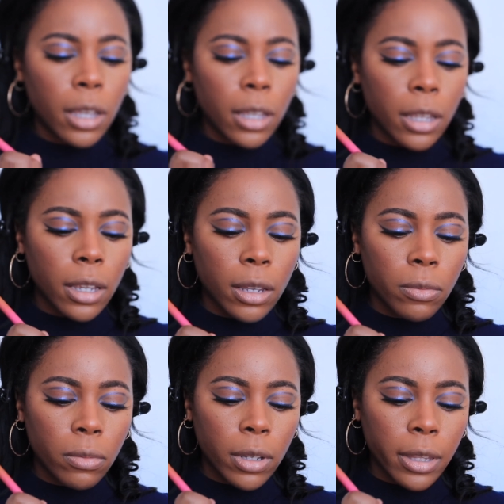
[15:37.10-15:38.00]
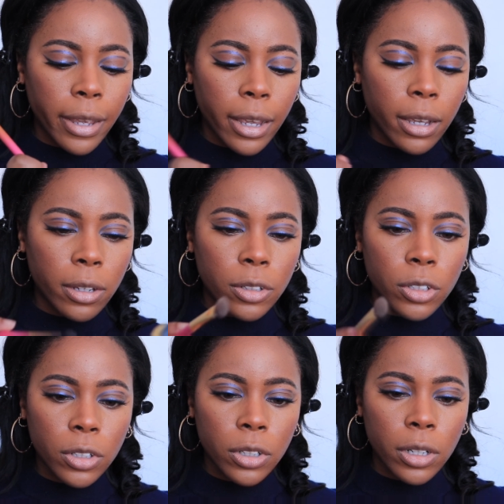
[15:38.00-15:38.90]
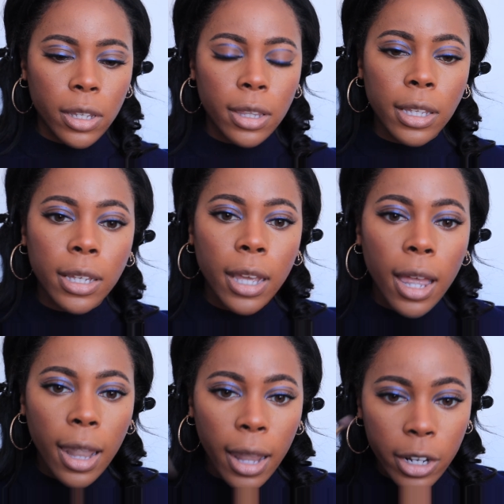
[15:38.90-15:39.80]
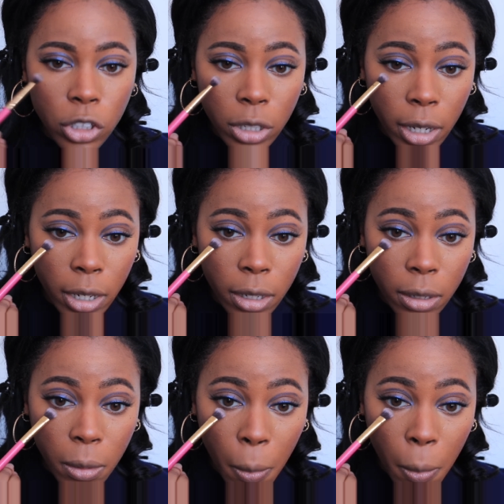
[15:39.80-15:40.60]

and run that under the lash line.